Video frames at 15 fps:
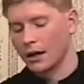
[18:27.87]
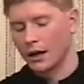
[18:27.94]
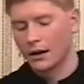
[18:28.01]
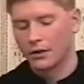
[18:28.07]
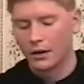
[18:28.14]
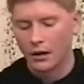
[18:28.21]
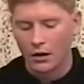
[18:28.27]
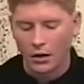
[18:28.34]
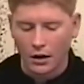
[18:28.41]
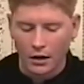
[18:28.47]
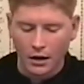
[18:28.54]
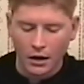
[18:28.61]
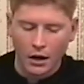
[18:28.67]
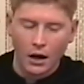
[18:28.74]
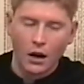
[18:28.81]
and get the Ark?
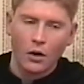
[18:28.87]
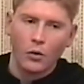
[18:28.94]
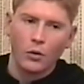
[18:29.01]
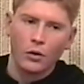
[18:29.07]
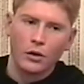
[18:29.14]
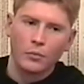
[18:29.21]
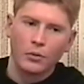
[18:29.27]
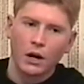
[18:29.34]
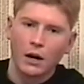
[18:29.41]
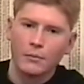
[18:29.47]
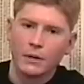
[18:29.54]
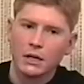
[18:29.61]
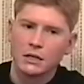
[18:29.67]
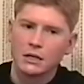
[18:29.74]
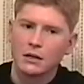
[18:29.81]
Well, the problem is